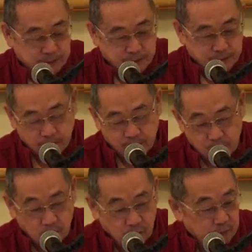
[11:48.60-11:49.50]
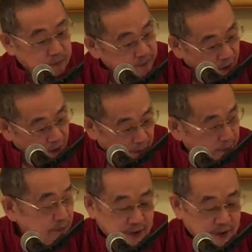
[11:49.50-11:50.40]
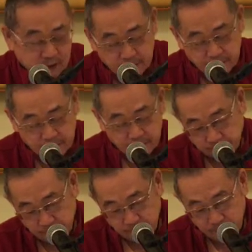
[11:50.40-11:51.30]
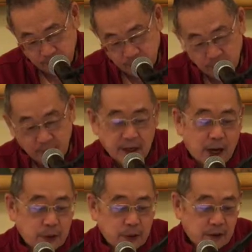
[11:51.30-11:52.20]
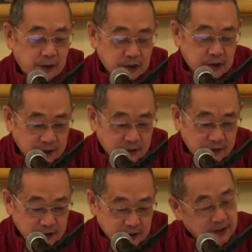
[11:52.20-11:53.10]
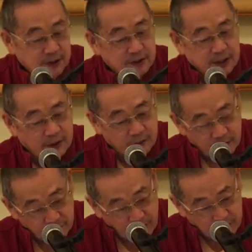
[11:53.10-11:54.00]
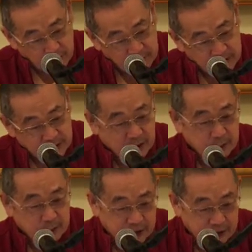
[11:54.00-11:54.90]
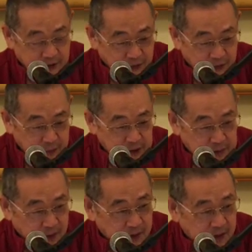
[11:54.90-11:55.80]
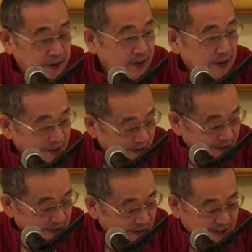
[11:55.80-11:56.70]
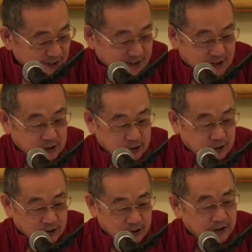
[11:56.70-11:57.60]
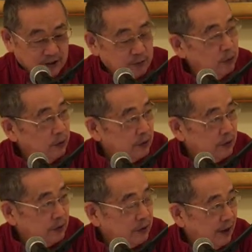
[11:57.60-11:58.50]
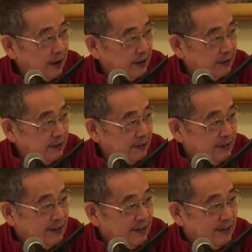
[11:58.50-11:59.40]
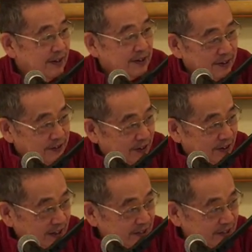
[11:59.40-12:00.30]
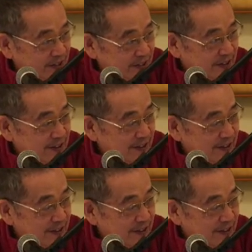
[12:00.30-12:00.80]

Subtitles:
Or farm, whatever. And we have the kshatriyas. They have their families, they maintain their families by controlling, ruling over the land, getting taxes, etc.